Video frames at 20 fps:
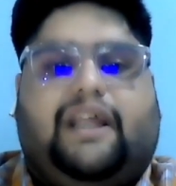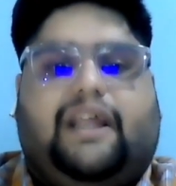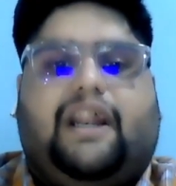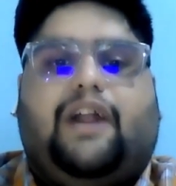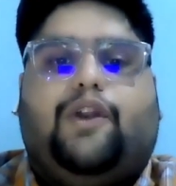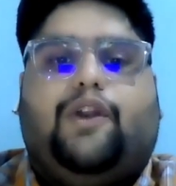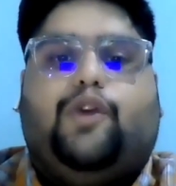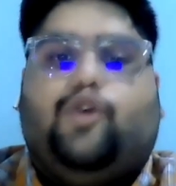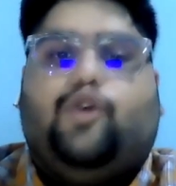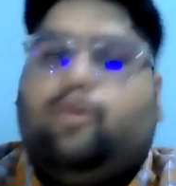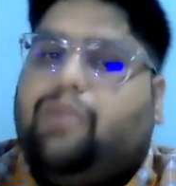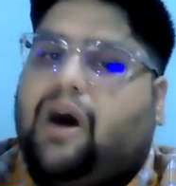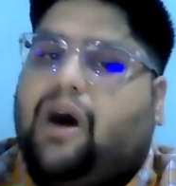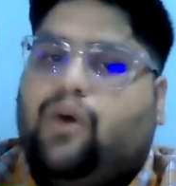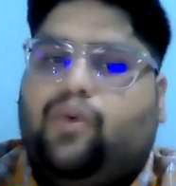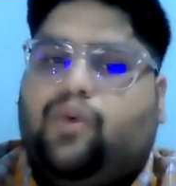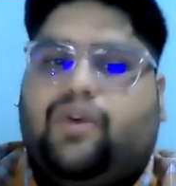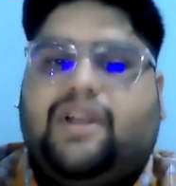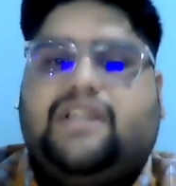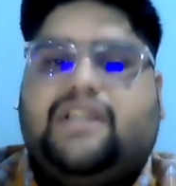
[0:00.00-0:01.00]
There are no
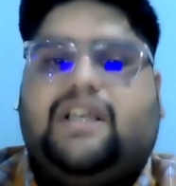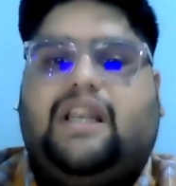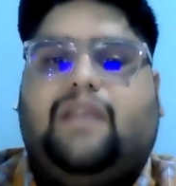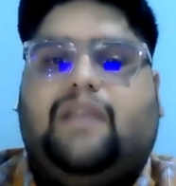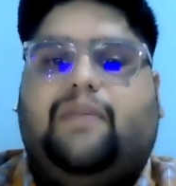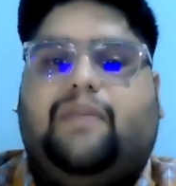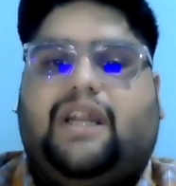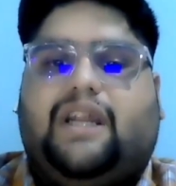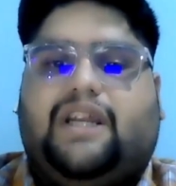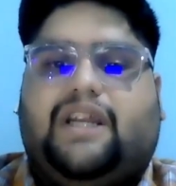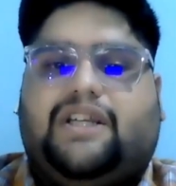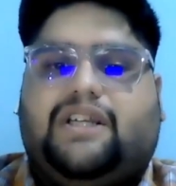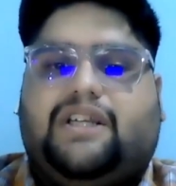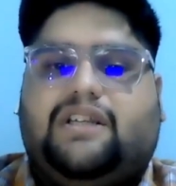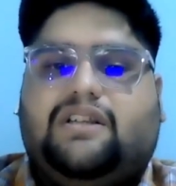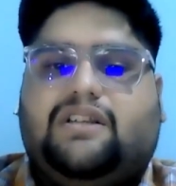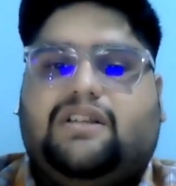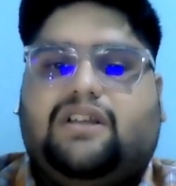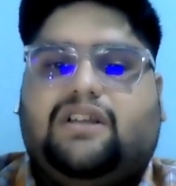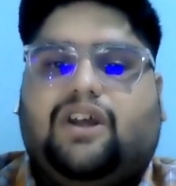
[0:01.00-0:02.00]
boundaries and
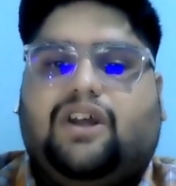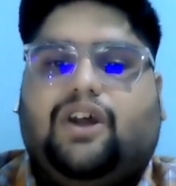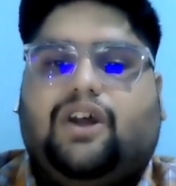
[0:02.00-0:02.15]
limitations